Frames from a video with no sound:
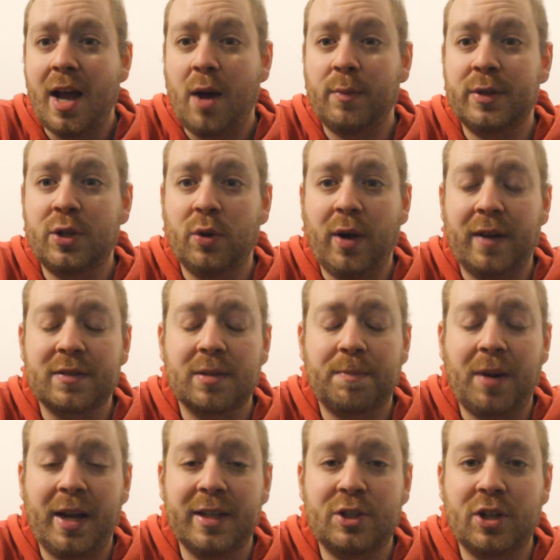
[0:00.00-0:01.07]
And we do have to
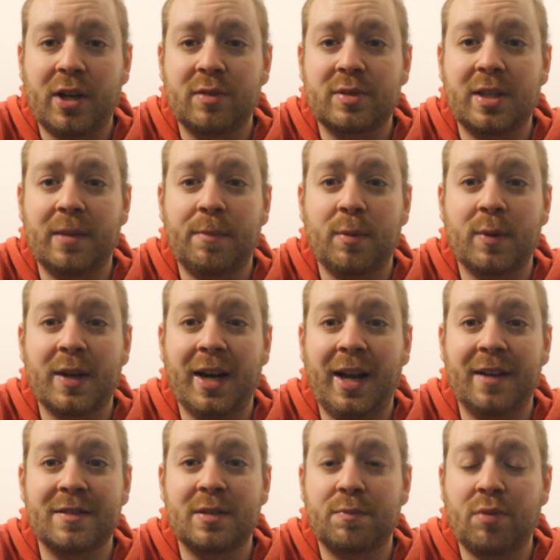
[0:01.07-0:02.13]
play Chelsea, but we're going
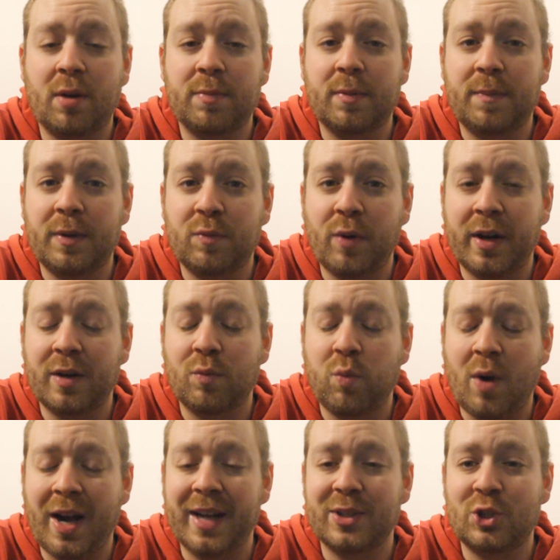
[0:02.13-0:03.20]
to have to probably win
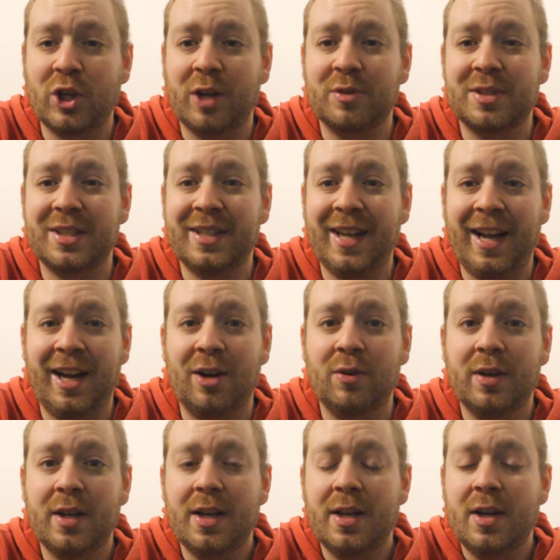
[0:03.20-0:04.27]
away at Chelsea
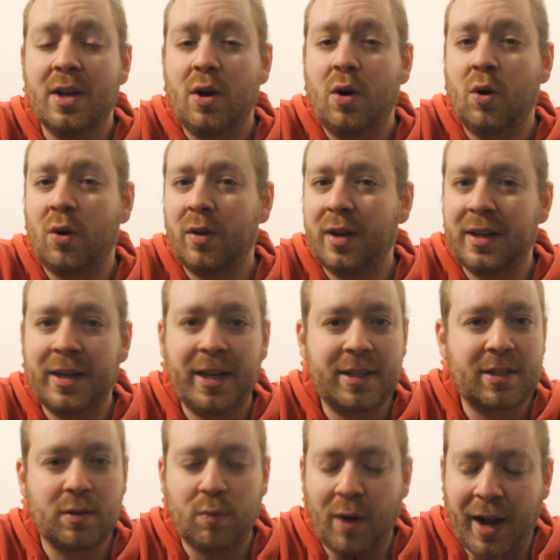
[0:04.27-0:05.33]
now, or at
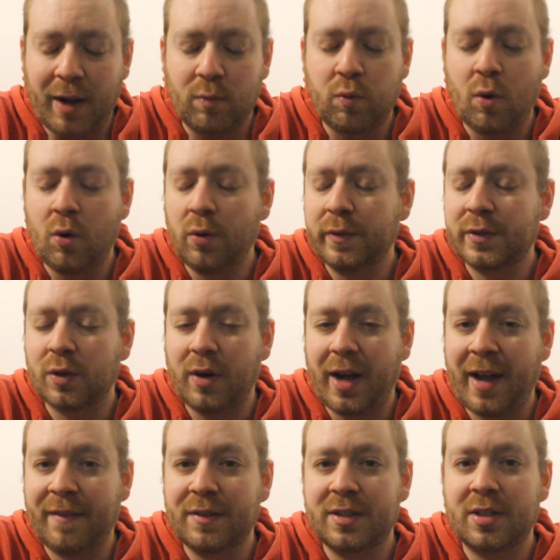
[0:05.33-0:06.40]
least away at Wolves or
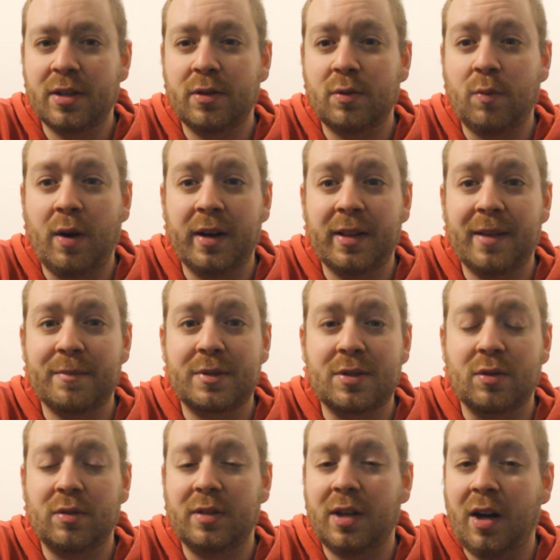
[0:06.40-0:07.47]
Everton or one of them
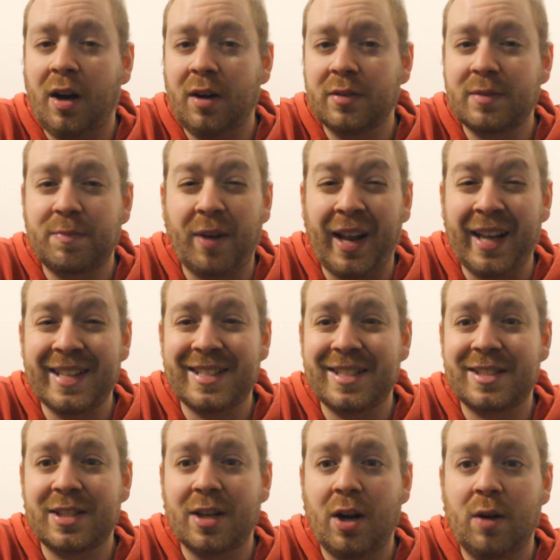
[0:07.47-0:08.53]
sort of hard
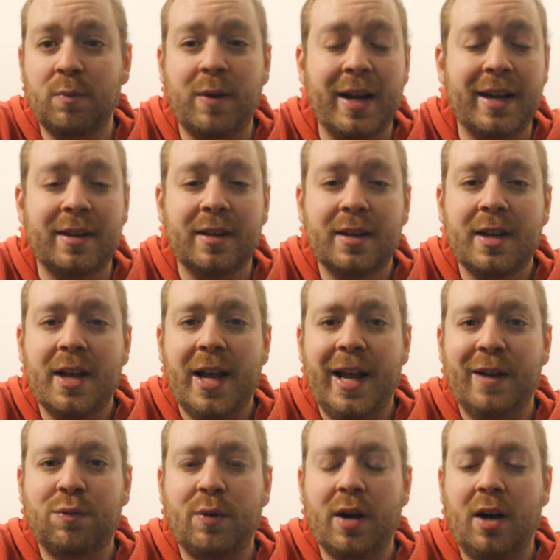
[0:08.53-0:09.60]
places to go and win
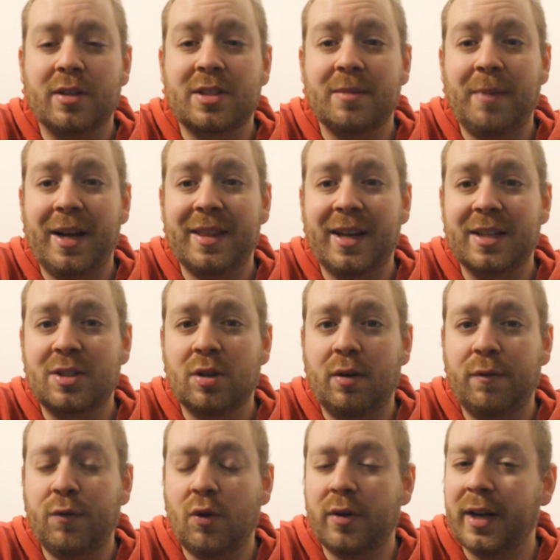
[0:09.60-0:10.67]
if we are to make that
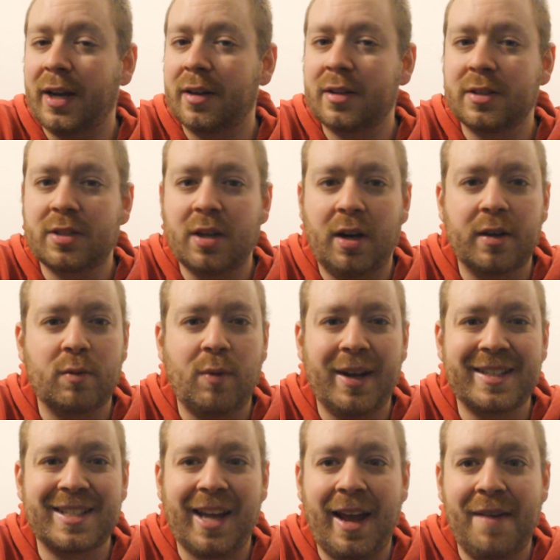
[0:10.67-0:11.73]
top four now. Because going
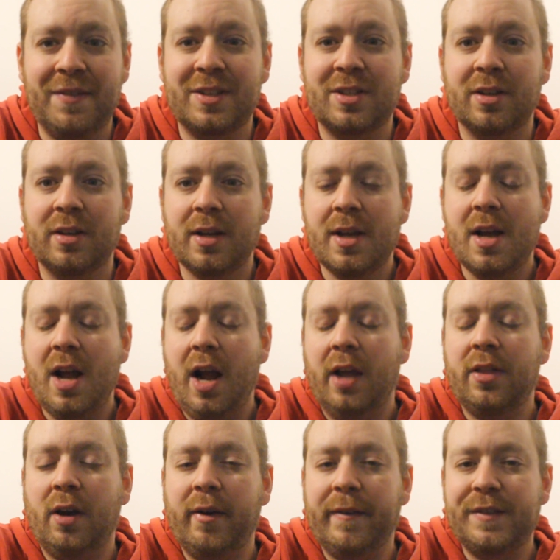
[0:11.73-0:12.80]
away to Everton,
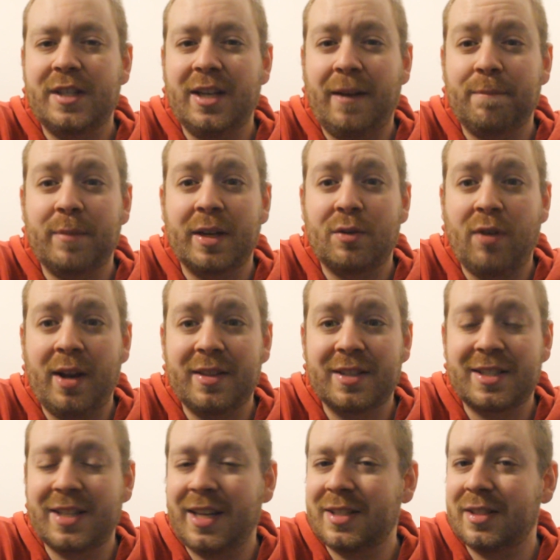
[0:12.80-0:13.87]
although Everton haven't been great
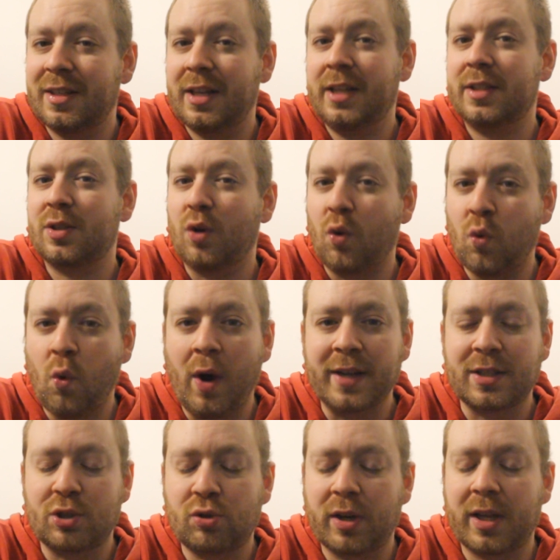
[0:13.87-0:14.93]
this season, it's
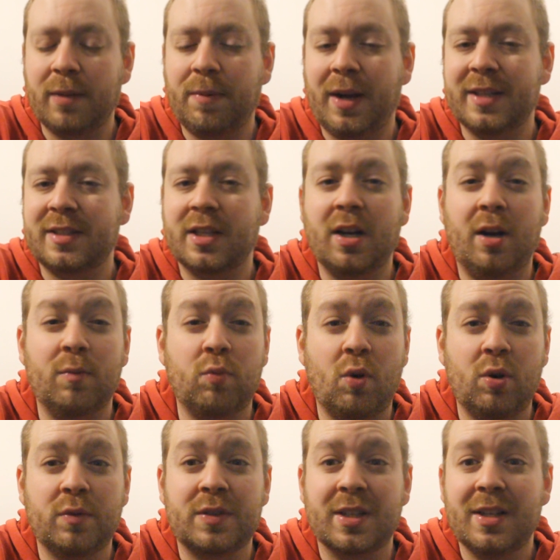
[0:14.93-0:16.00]
always a tricky place to go. And
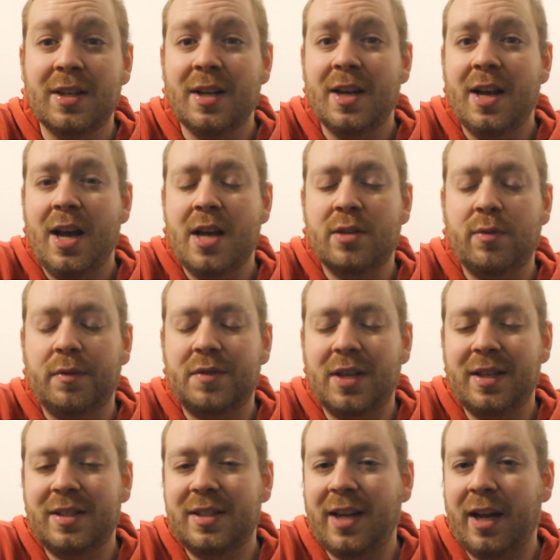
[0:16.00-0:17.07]
Wolves, as we've
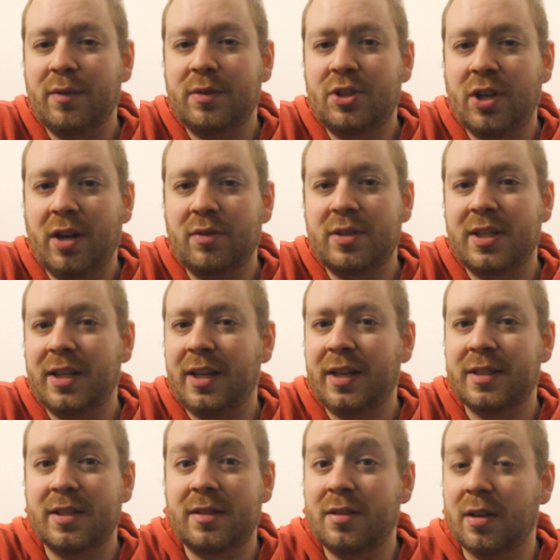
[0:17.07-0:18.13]
seen today with Chelsea,
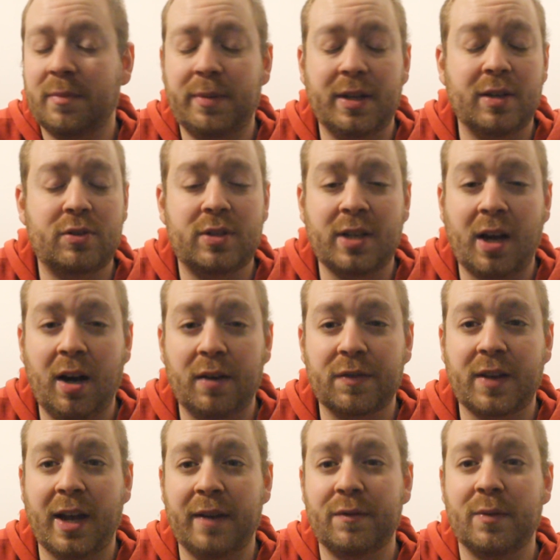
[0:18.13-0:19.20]
is it going to be a
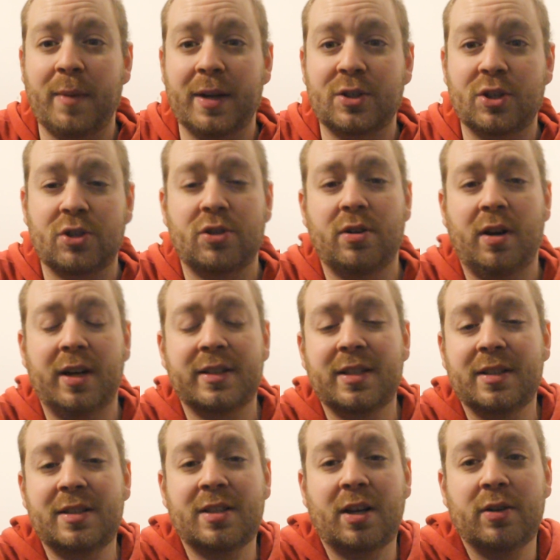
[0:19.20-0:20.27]
tough game for Manchester
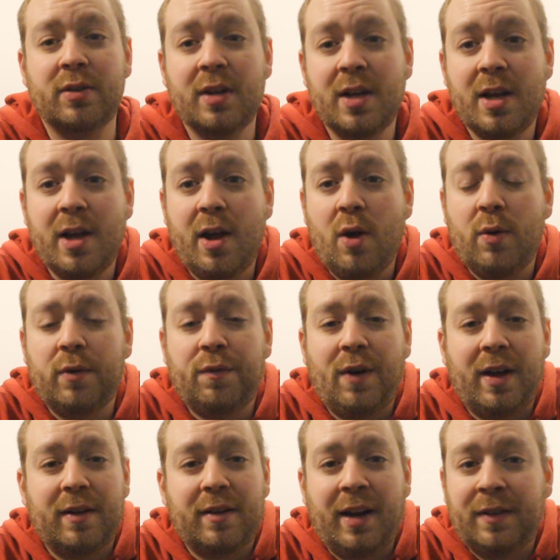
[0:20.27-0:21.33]
United. So we've
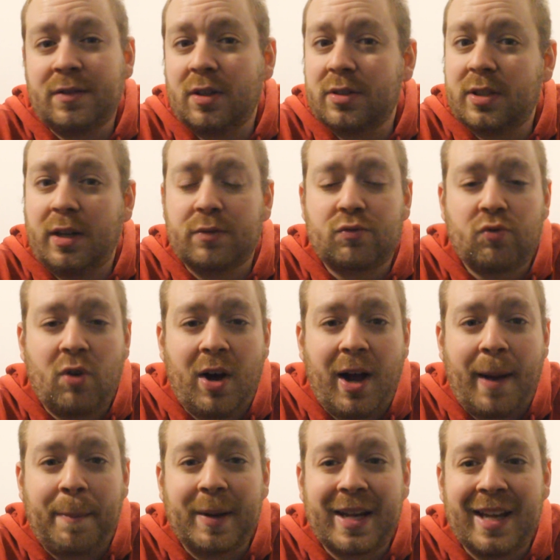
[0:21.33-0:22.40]
left ourselves
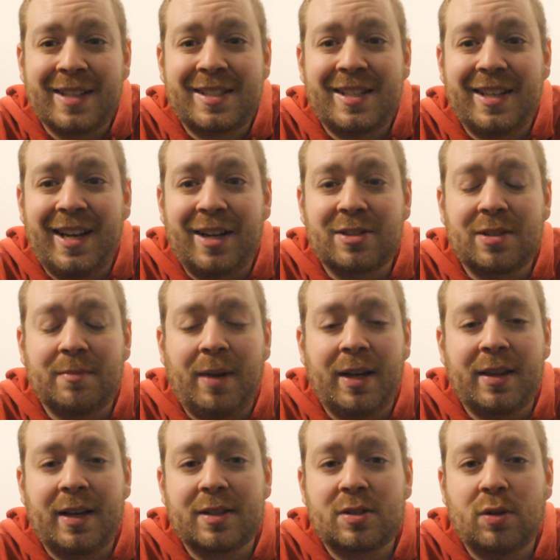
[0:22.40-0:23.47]
right up against it now to
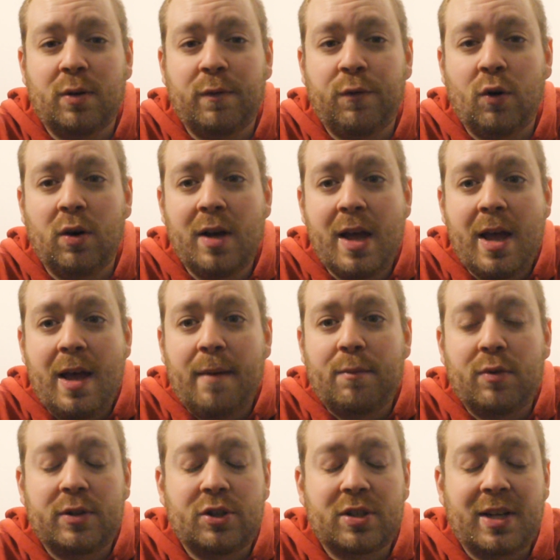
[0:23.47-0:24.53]
make that top four.
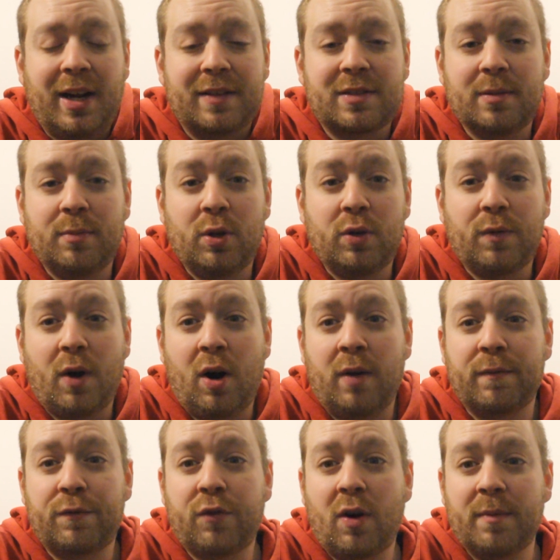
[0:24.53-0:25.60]
We're just going to have to move
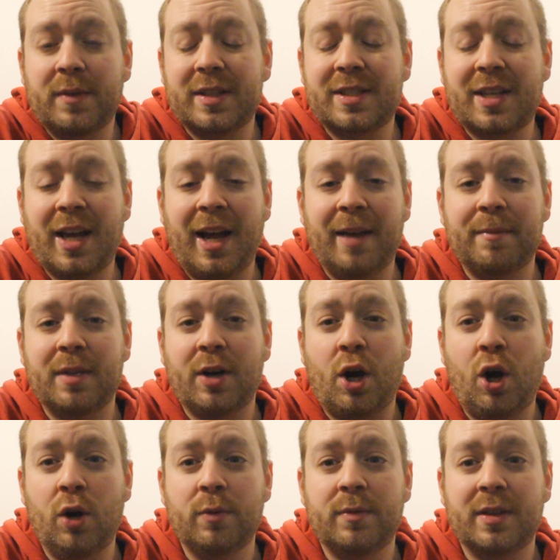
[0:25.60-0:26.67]
on from this game and
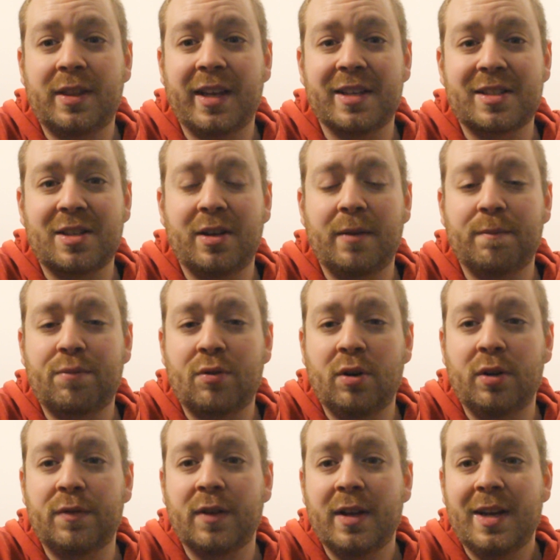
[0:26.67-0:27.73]
hope that things can
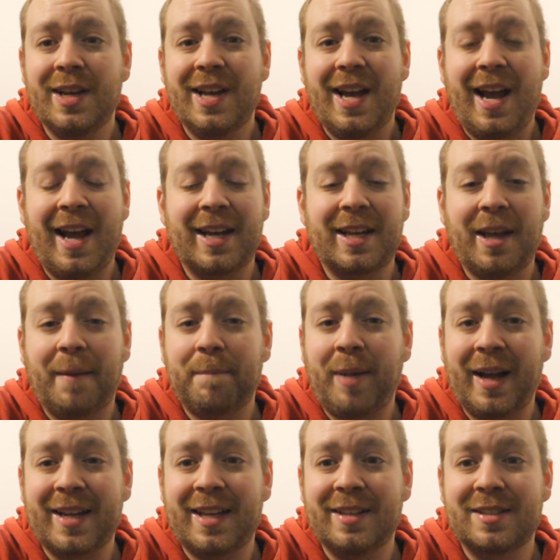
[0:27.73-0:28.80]
improve and get
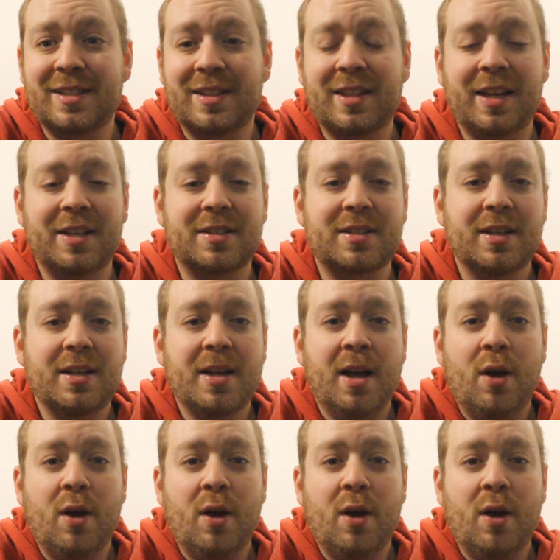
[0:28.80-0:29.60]
back into things.